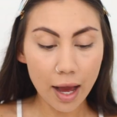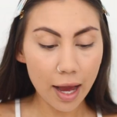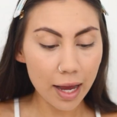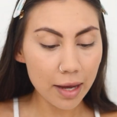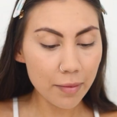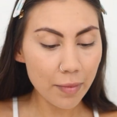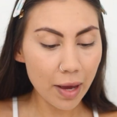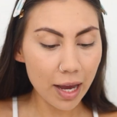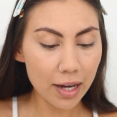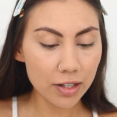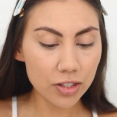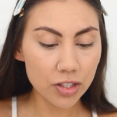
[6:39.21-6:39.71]

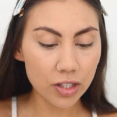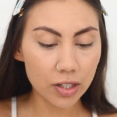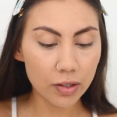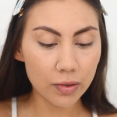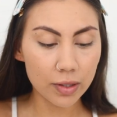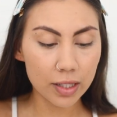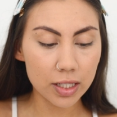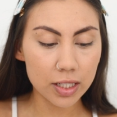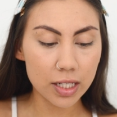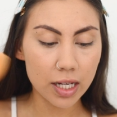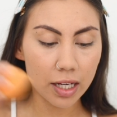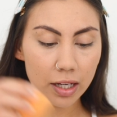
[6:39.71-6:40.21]
I'm actually
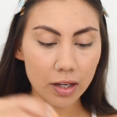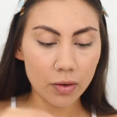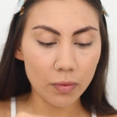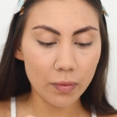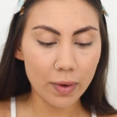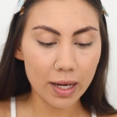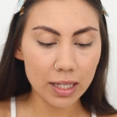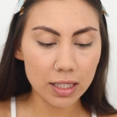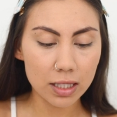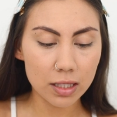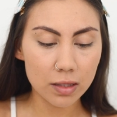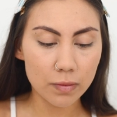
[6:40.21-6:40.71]
going to take a
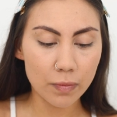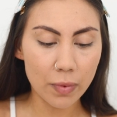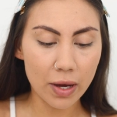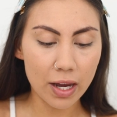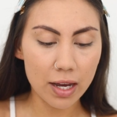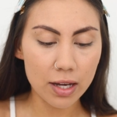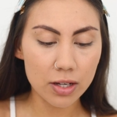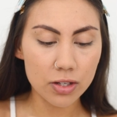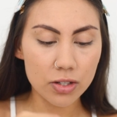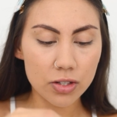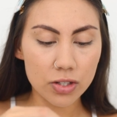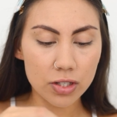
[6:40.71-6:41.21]
wet
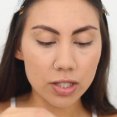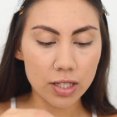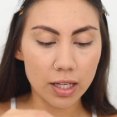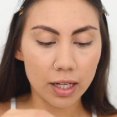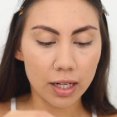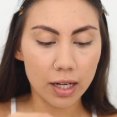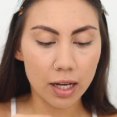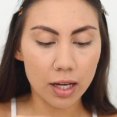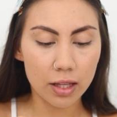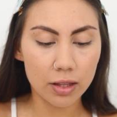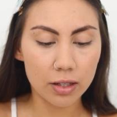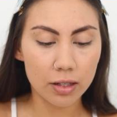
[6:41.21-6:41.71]
sponge,
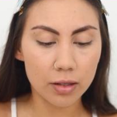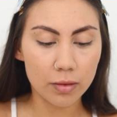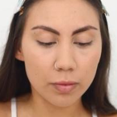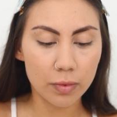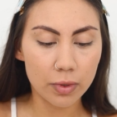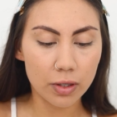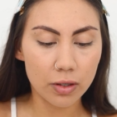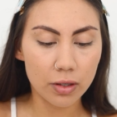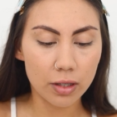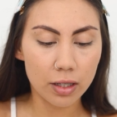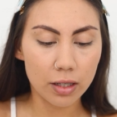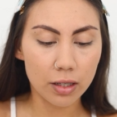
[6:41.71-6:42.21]
like other
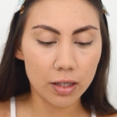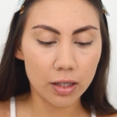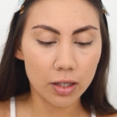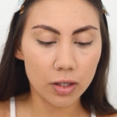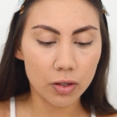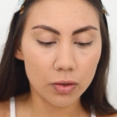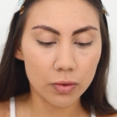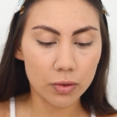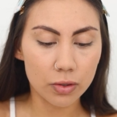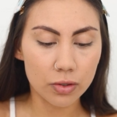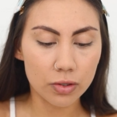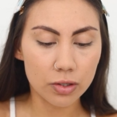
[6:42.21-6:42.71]
beauty
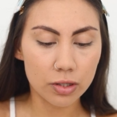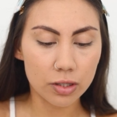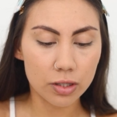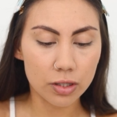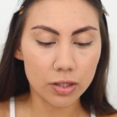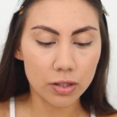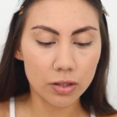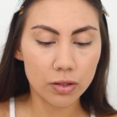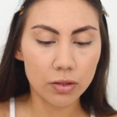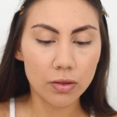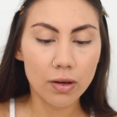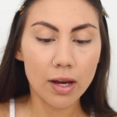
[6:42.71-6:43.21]
gurus
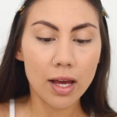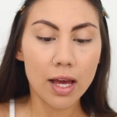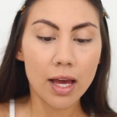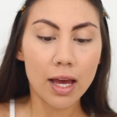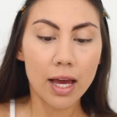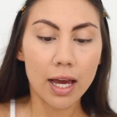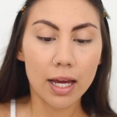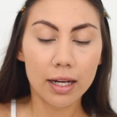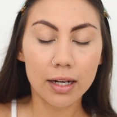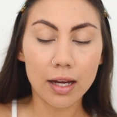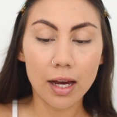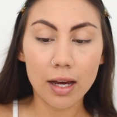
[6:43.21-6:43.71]
do,
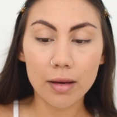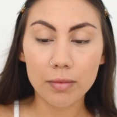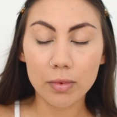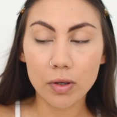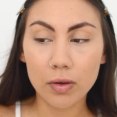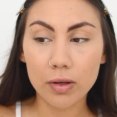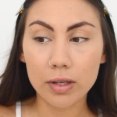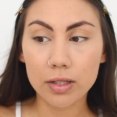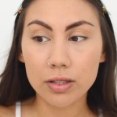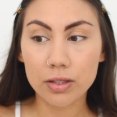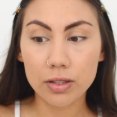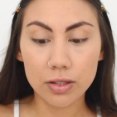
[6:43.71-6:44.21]
and I'm
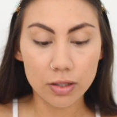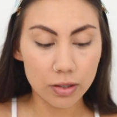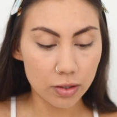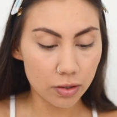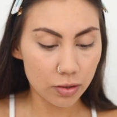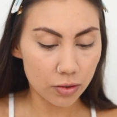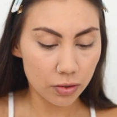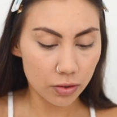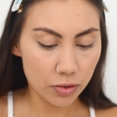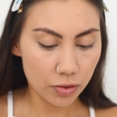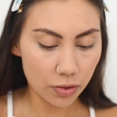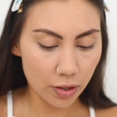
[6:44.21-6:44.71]
going
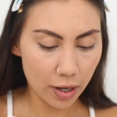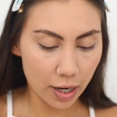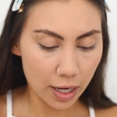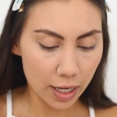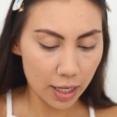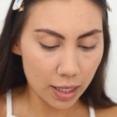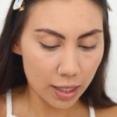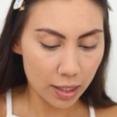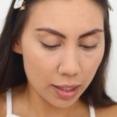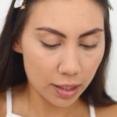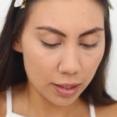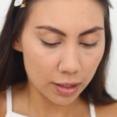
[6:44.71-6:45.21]
to try
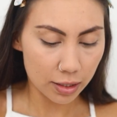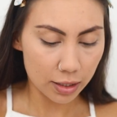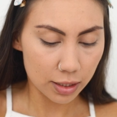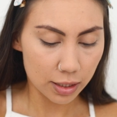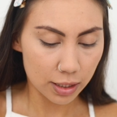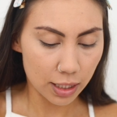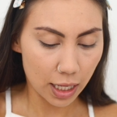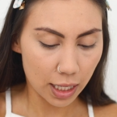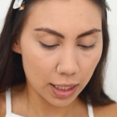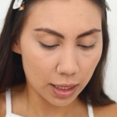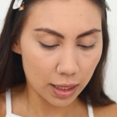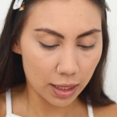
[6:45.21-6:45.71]
and
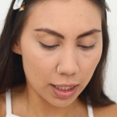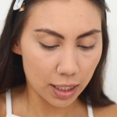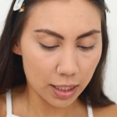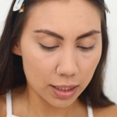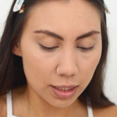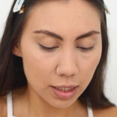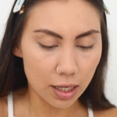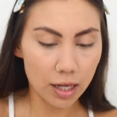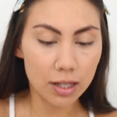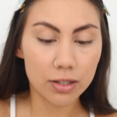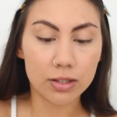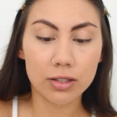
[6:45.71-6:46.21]
set
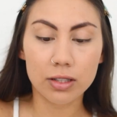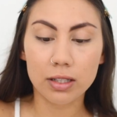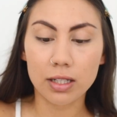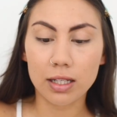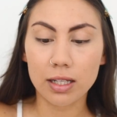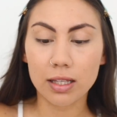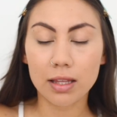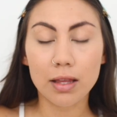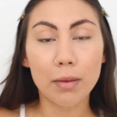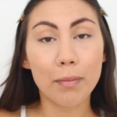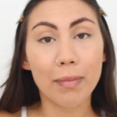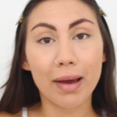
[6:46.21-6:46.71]
this
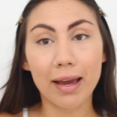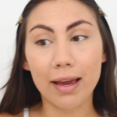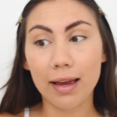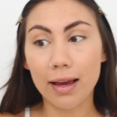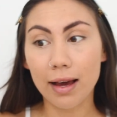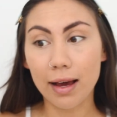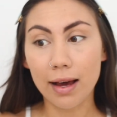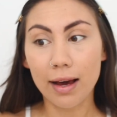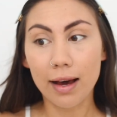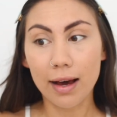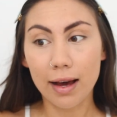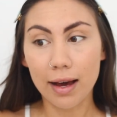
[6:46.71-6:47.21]
underneath my
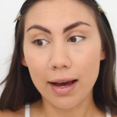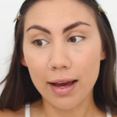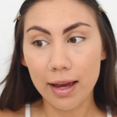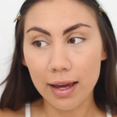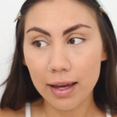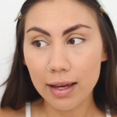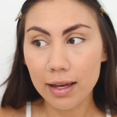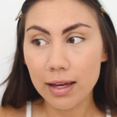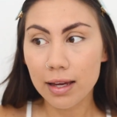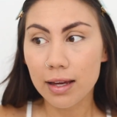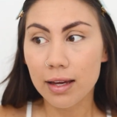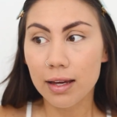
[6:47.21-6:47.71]

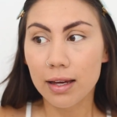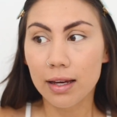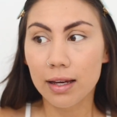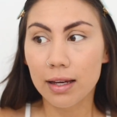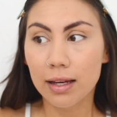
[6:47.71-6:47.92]
eye